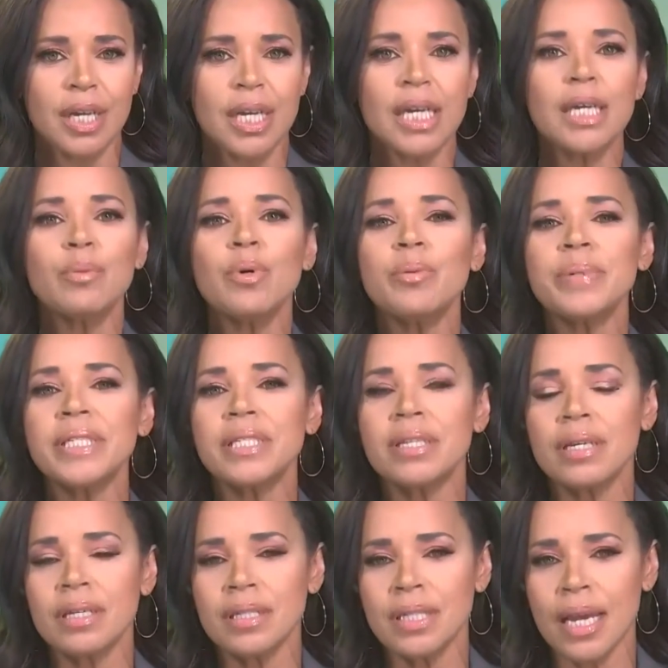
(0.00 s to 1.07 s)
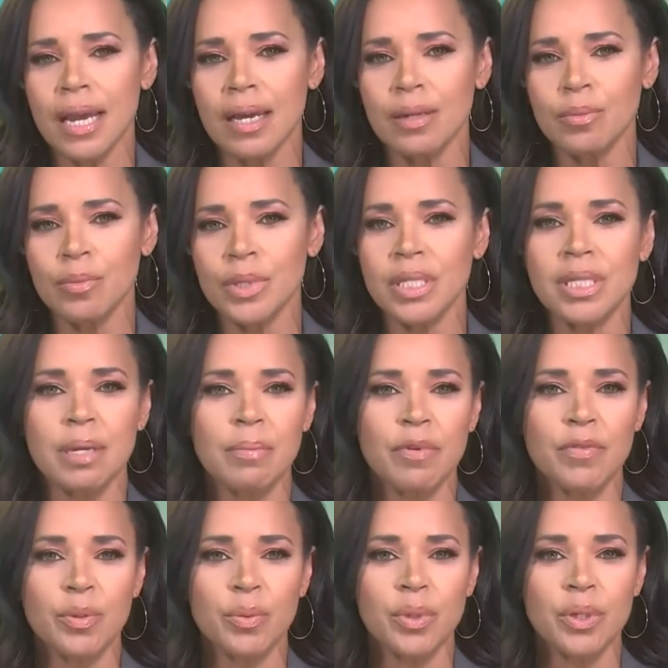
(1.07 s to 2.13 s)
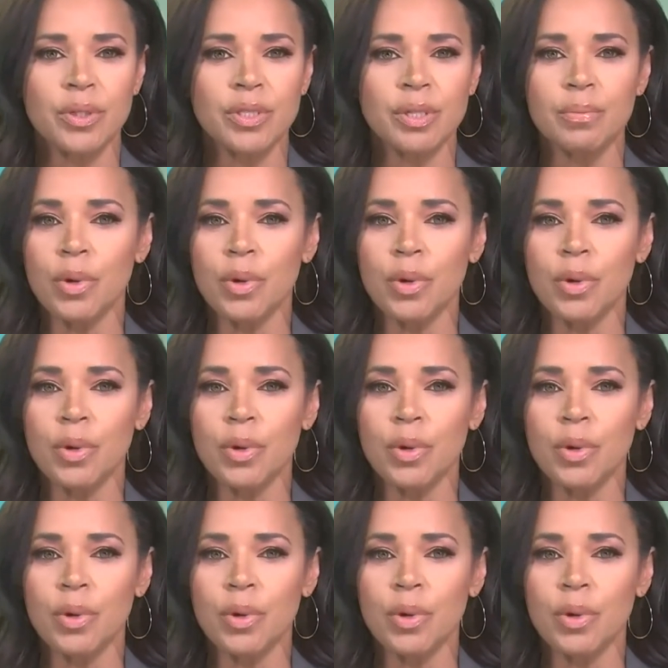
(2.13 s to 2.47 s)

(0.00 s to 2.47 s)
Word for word: He will be sitting down with some of the world's